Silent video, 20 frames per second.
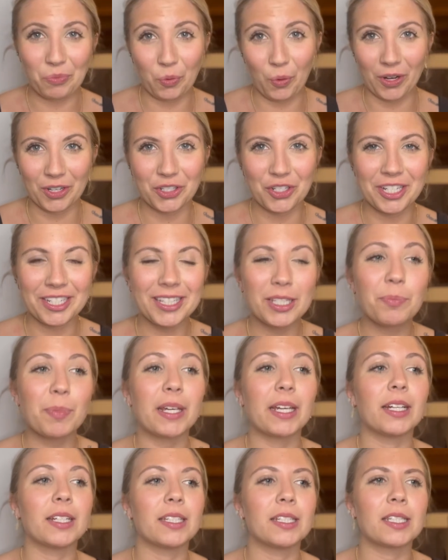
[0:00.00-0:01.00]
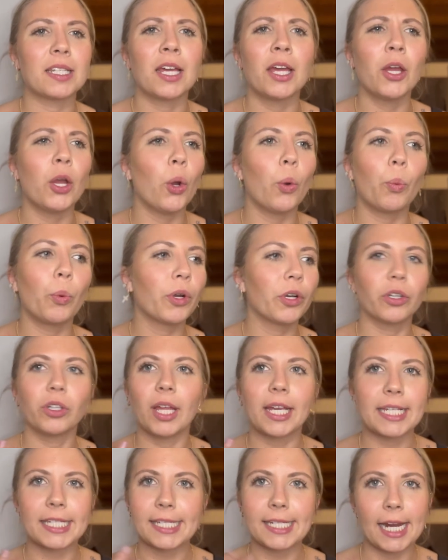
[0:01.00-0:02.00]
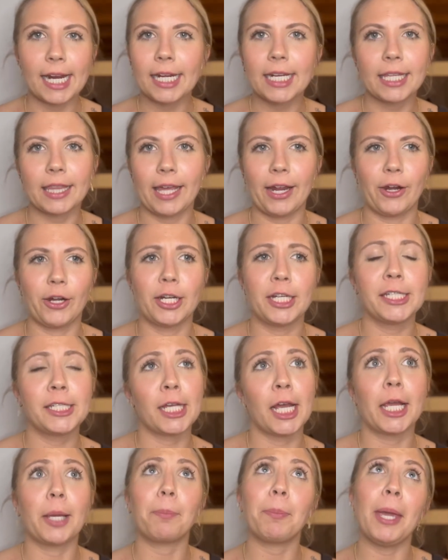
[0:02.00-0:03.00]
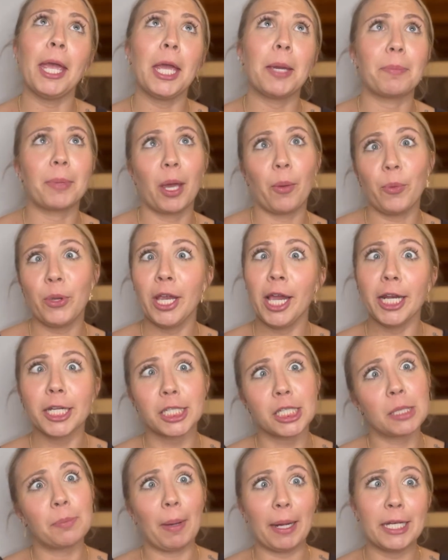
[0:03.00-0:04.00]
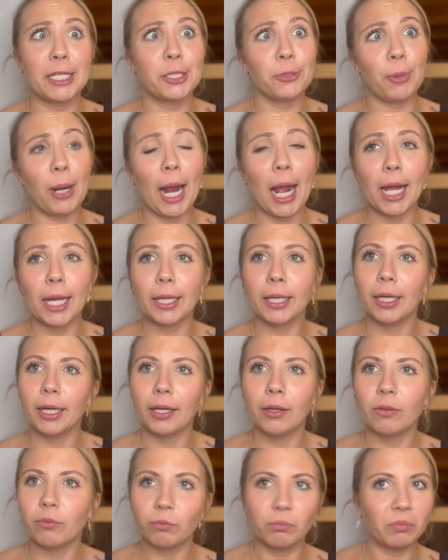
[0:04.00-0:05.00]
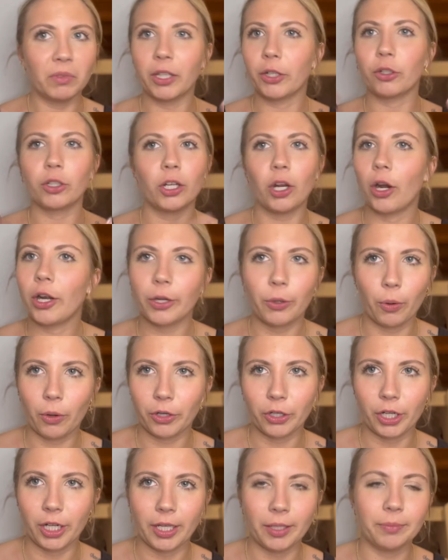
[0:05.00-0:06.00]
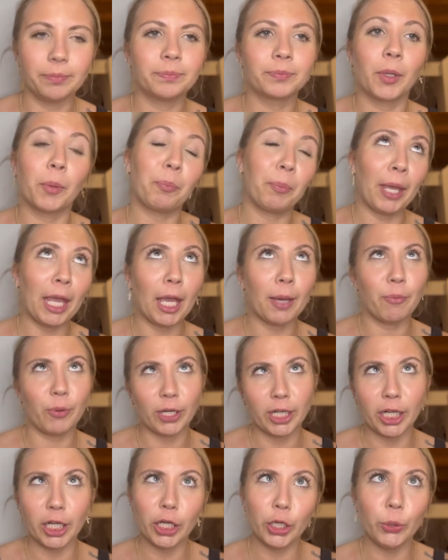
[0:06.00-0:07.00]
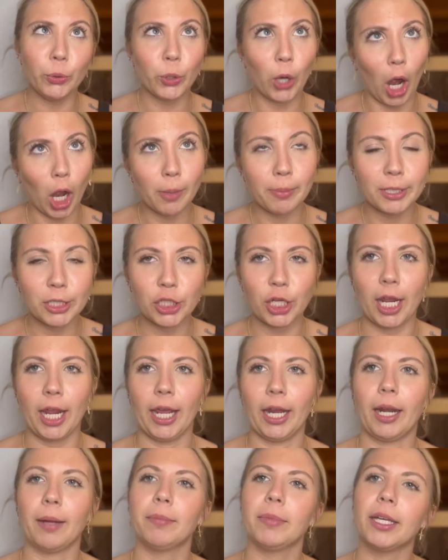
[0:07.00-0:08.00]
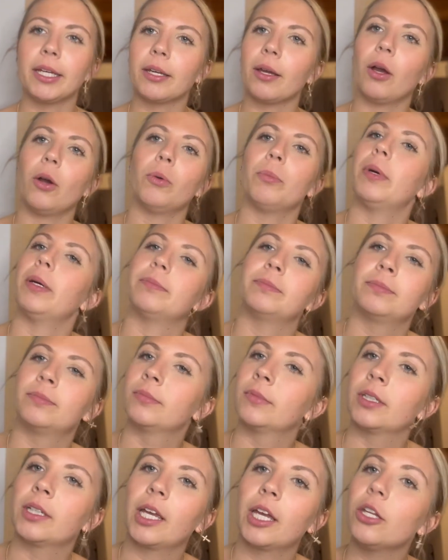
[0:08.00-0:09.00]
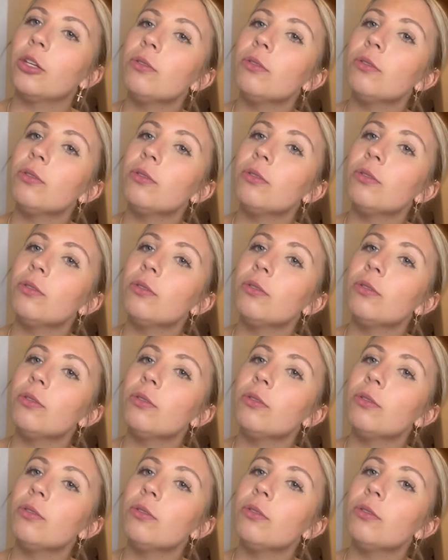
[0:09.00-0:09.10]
questions because we're like standing there and he's like, babe, can we get a spice rack? Literally already ordered it. Babe, we need a new garbage can. I'm like, oh can